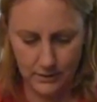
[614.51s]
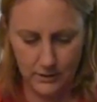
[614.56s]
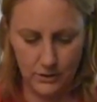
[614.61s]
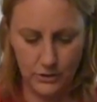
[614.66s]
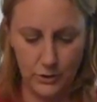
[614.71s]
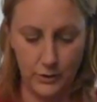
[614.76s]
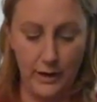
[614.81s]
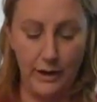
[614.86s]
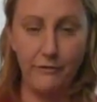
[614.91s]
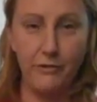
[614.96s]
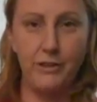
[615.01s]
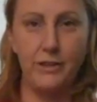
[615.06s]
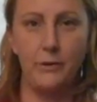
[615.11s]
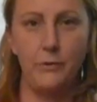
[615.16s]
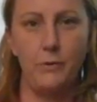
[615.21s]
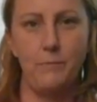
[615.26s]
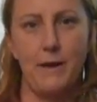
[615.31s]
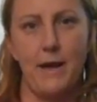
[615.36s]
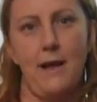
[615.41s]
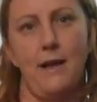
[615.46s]
So
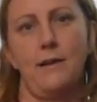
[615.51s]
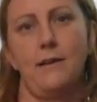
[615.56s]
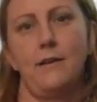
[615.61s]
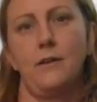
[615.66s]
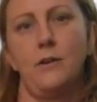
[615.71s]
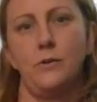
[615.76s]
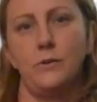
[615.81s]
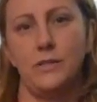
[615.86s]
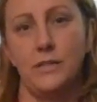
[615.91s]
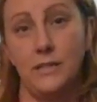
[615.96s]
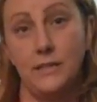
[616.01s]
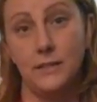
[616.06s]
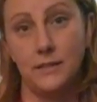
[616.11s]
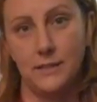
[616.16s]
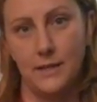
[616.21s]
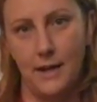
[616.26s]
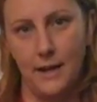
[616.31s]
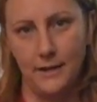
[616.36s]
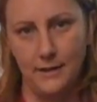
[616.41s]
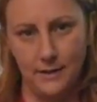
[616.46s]
everything we pack goes
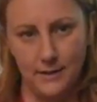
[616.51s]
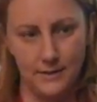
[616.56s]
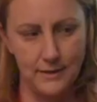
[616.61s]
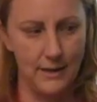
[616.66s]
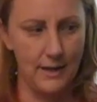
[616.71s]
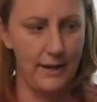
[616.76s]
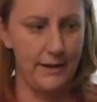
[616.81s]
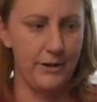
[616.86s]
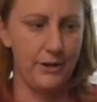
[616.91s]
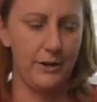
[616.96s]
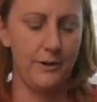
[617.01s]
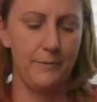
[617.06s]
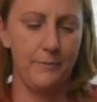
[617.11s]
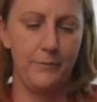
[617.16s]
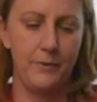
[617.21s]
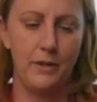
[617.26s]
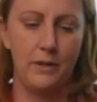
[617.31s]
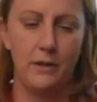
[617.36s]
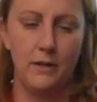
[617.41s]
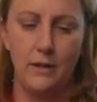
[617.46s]
inside this liner.
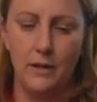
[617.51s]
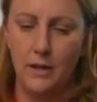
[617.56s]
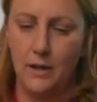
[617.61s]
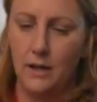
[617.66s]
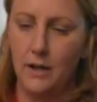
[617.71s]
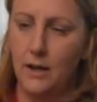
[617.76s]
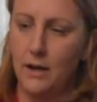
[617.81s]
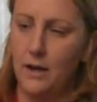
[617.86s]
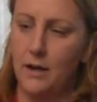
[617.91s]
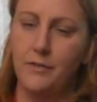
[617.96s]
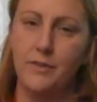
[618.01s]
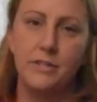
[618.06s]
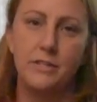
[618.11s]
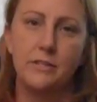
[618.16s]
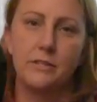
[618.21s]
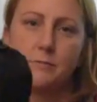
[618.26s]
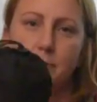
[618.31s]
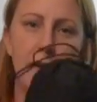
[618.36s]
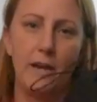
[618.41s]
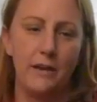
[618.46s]
This
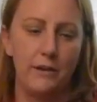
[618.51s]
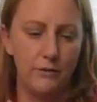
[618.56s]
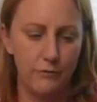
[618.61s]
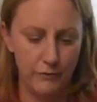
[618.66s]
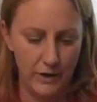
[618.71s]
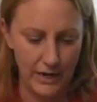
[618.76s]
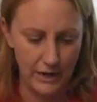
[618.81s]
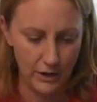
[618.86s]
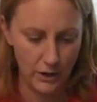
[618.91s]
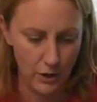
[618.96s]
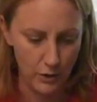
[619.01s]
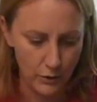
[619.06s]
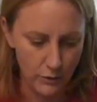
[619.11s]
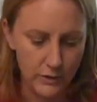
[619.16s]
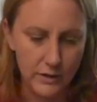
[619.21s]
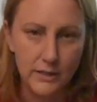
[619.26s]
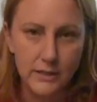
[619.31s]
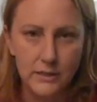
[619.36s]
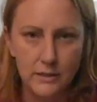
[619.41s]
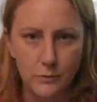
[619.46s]
is my
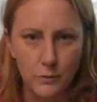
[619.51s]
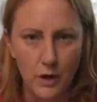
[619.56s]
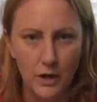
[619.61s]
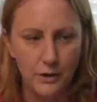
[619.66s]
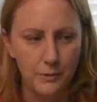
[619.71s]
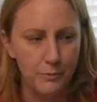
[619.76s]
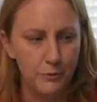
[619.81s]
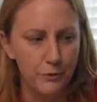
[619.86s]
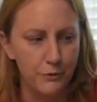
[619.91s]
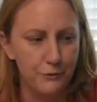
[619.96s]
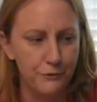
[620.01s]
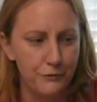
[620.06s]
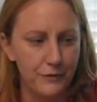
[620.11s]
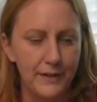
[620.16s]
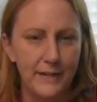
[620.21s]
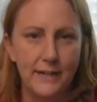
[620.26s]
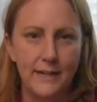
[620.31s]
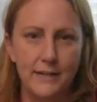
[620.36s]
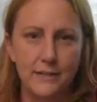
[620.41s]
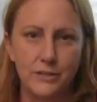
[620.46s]
raincoat. It's waterproof
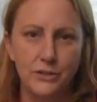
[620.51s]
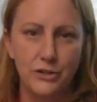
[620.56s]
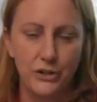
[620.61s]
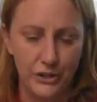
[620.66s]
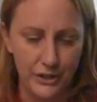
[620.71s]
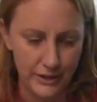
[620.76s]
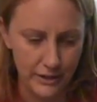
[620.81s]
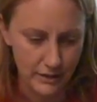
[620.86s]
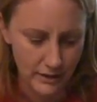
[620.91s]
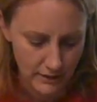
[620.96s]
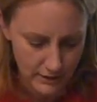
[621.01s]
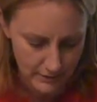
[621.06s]
and it has a hood.